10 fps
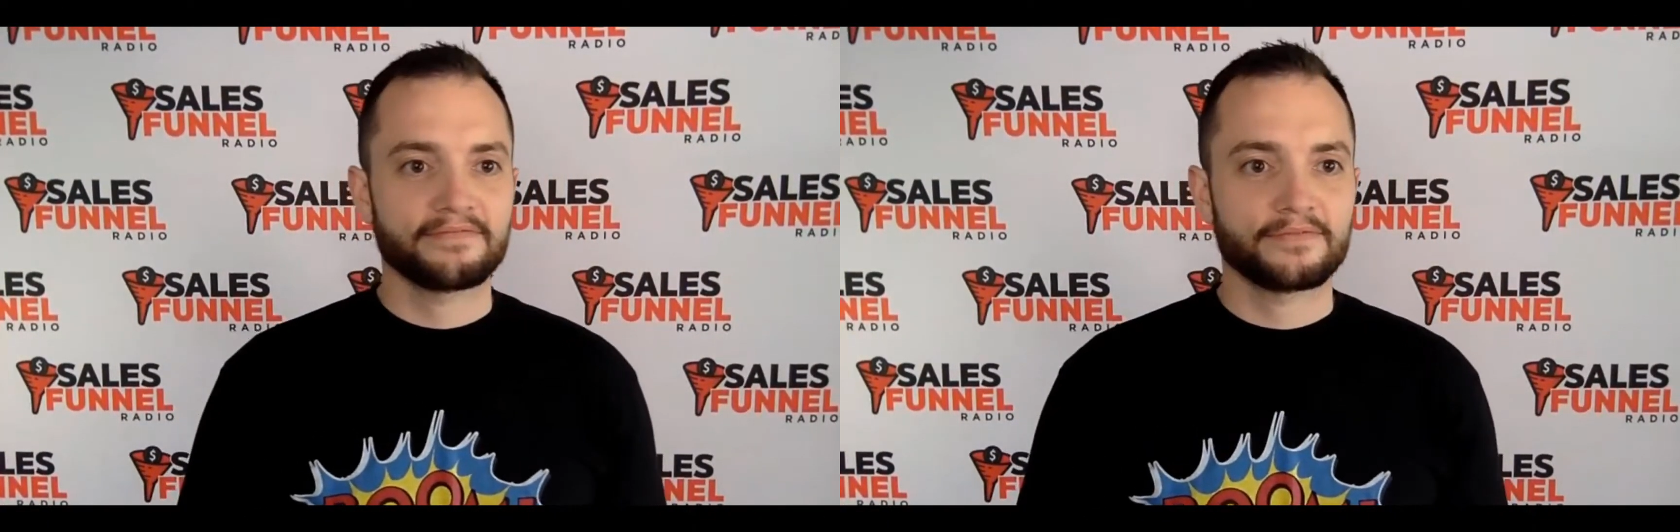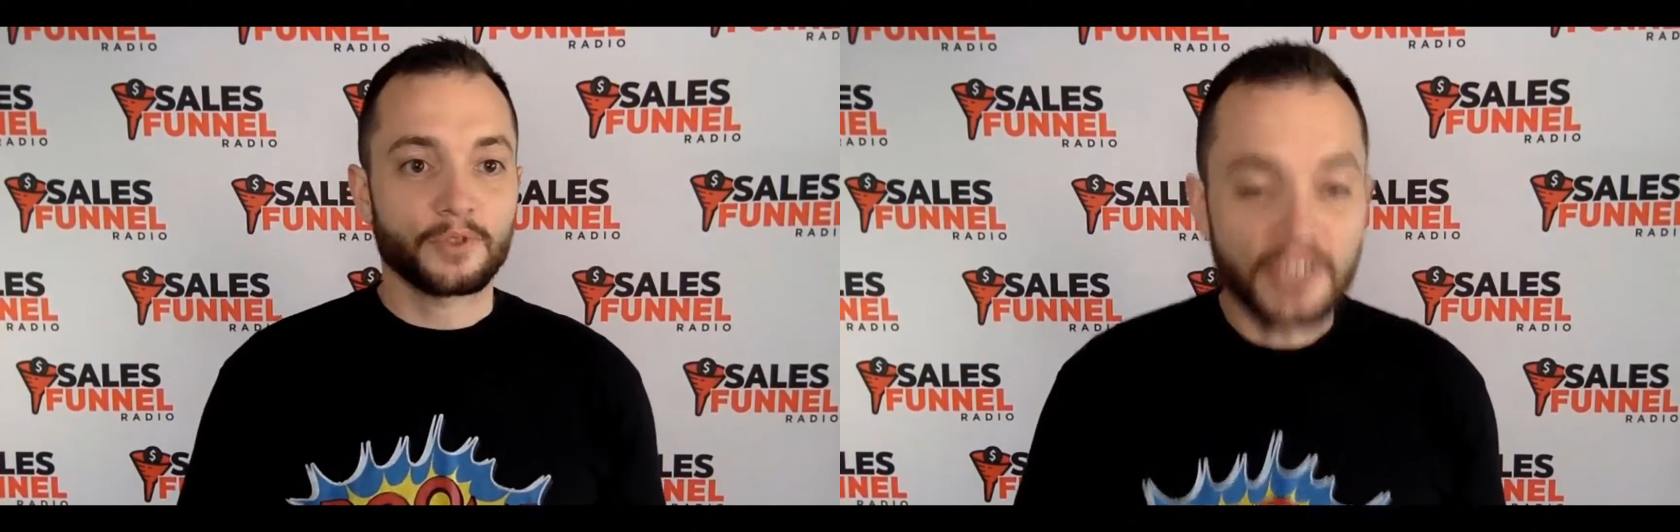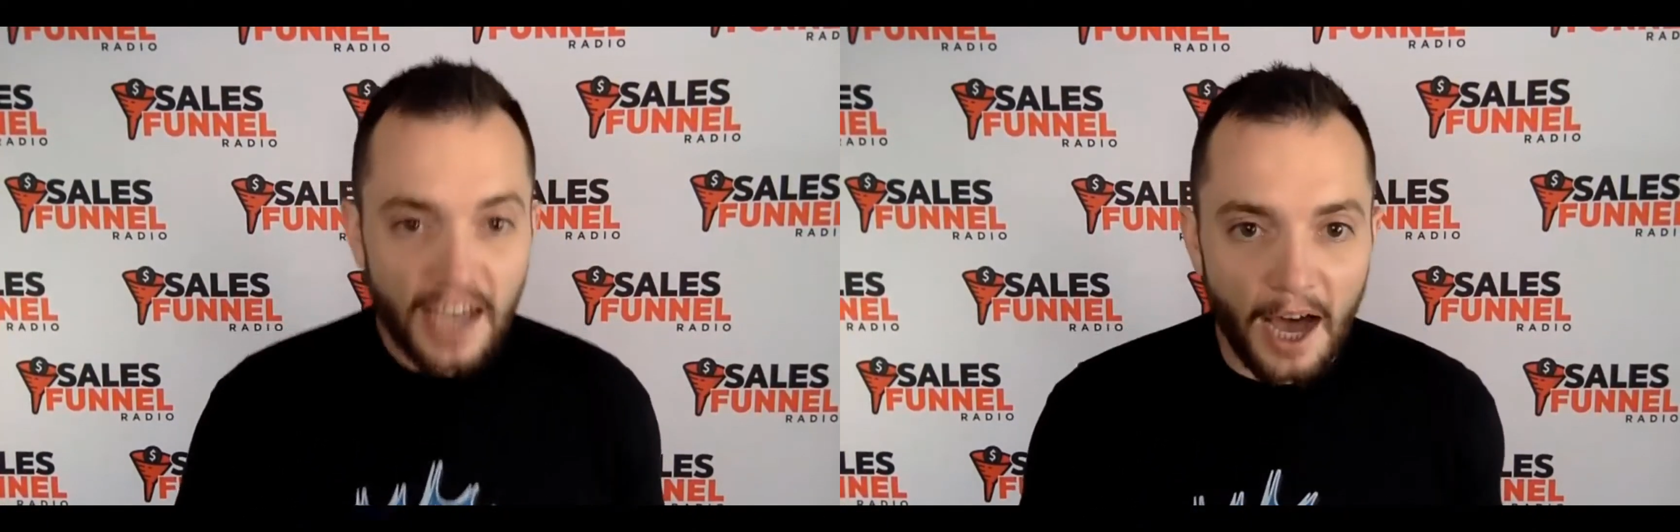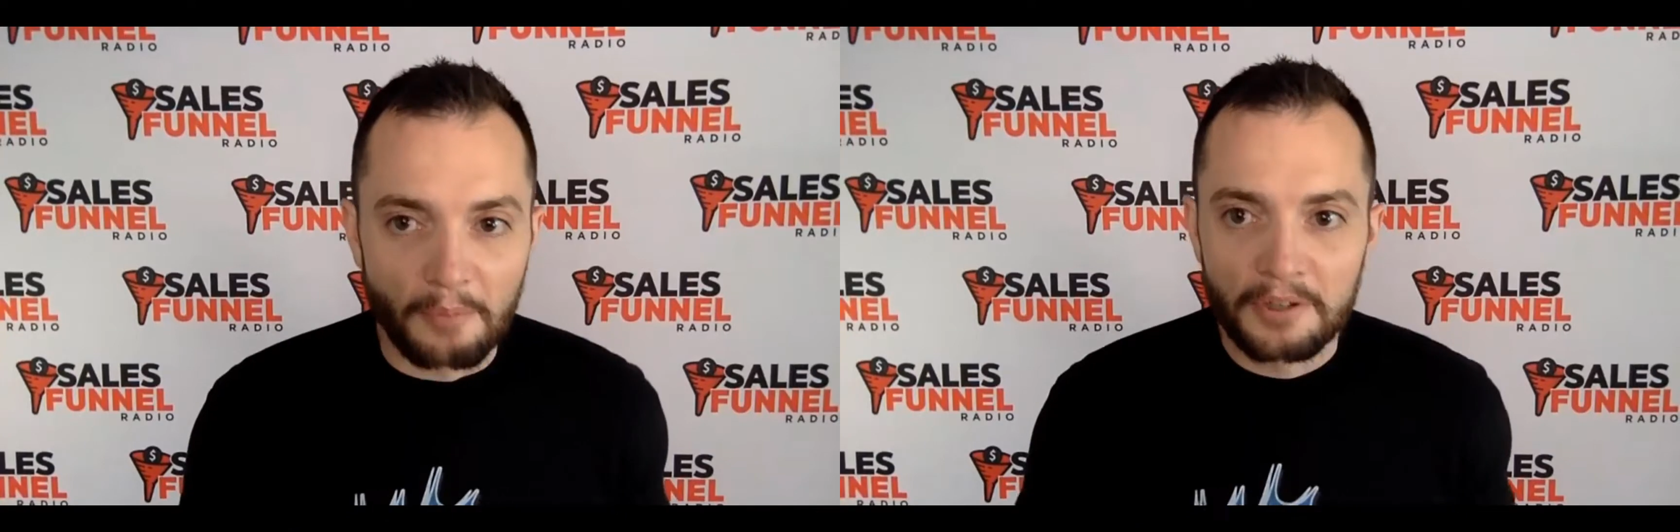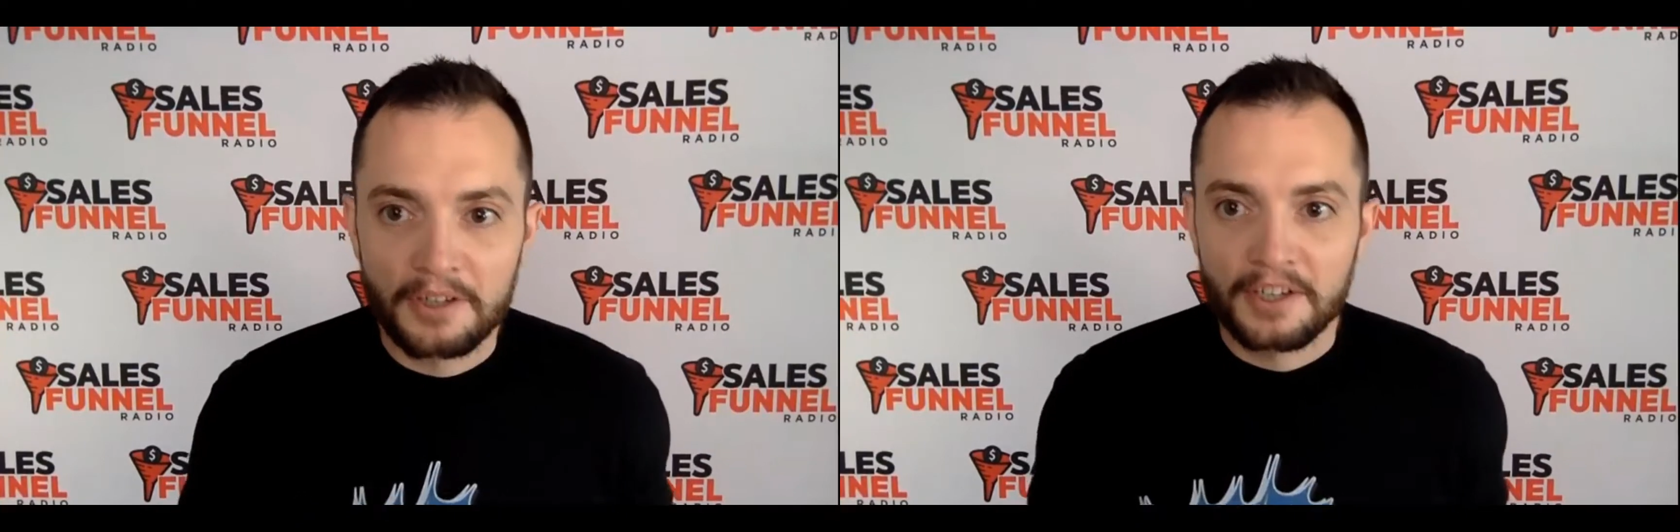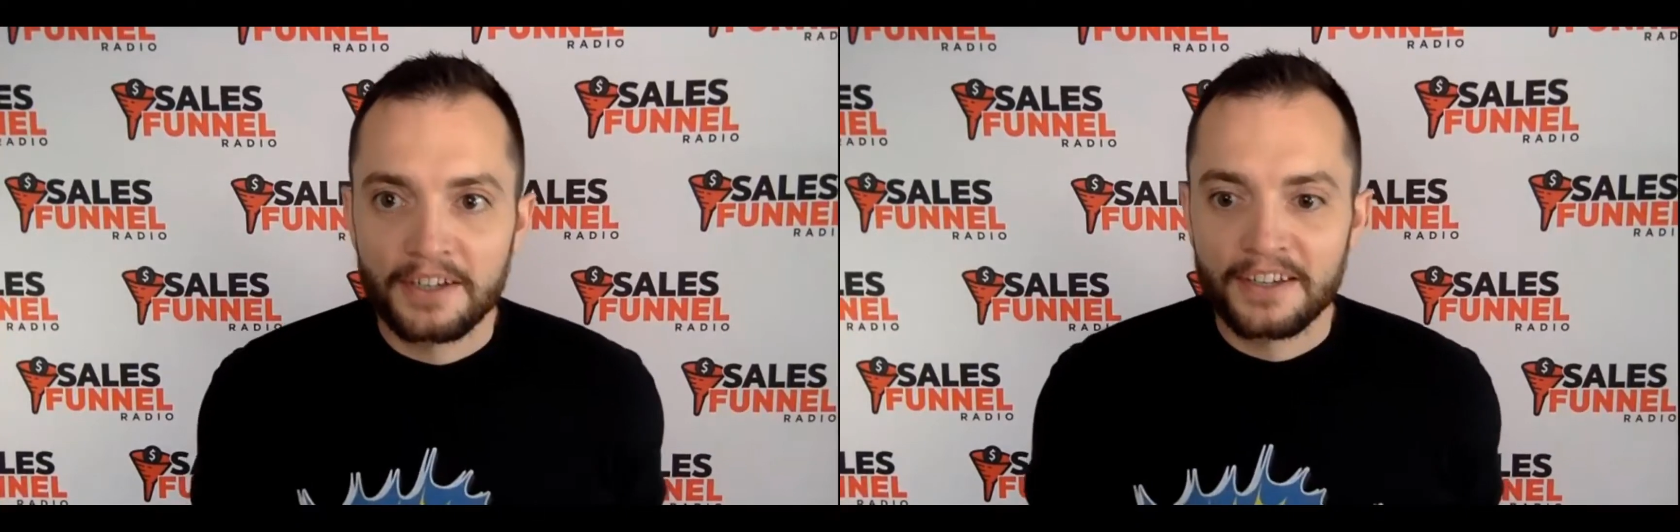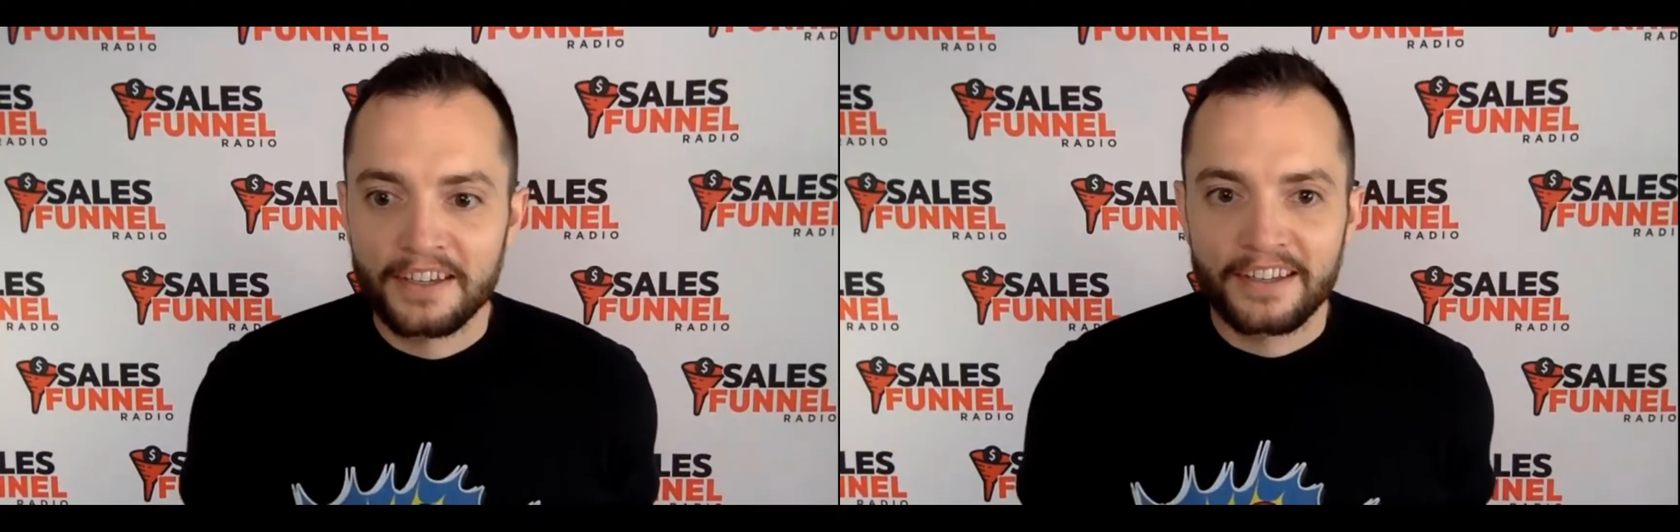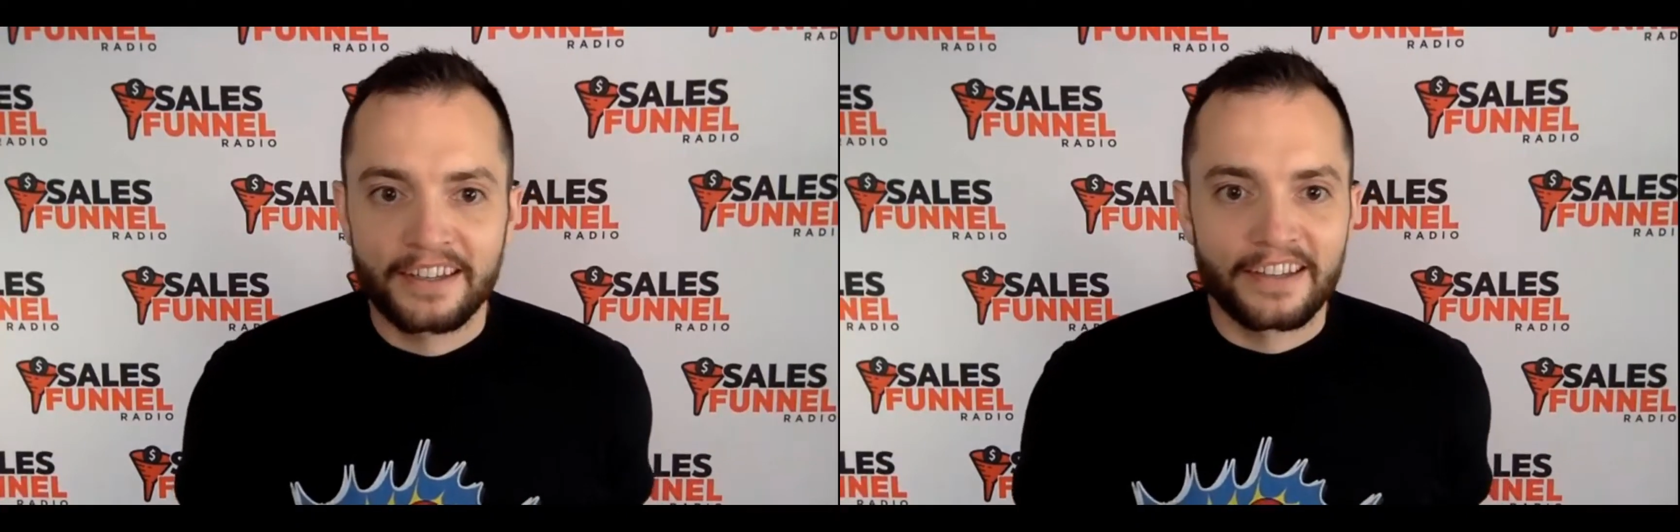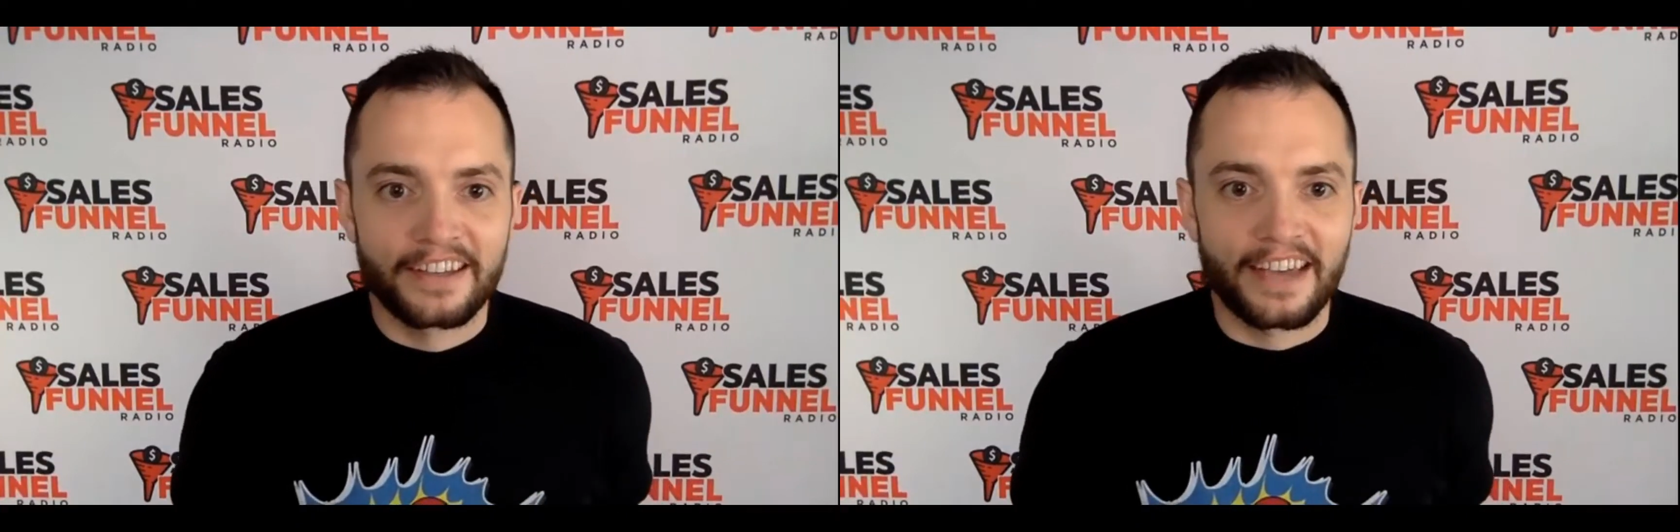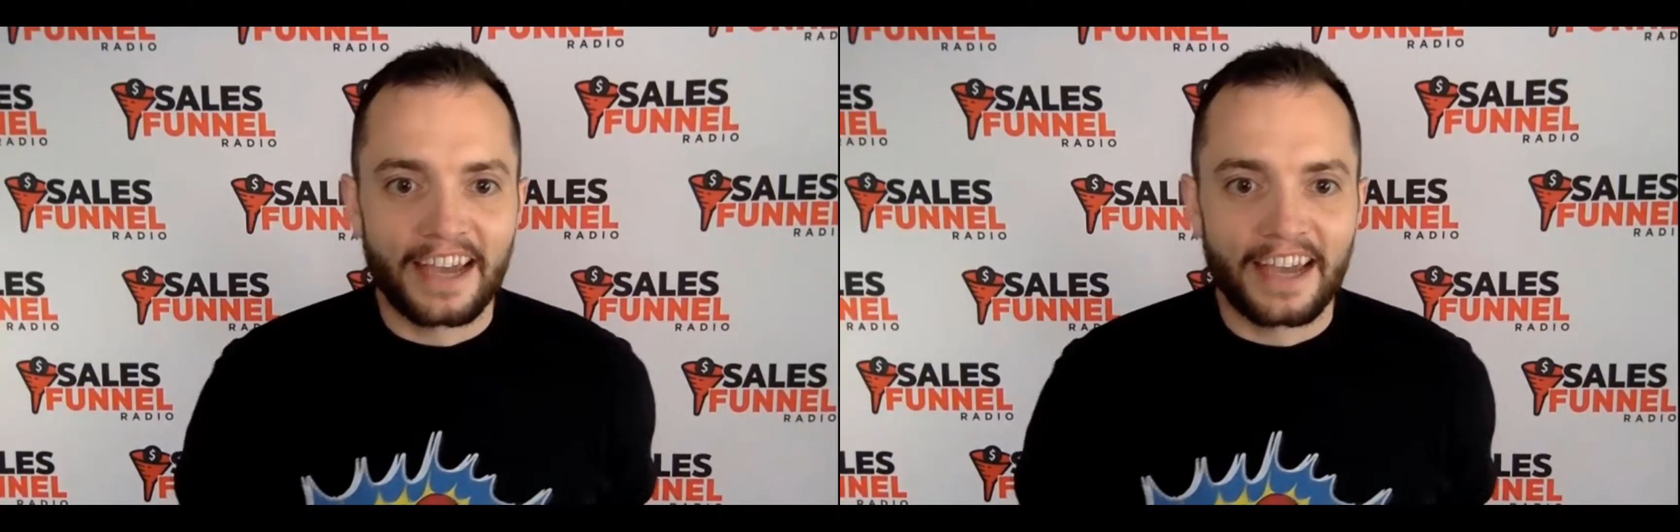What's up? How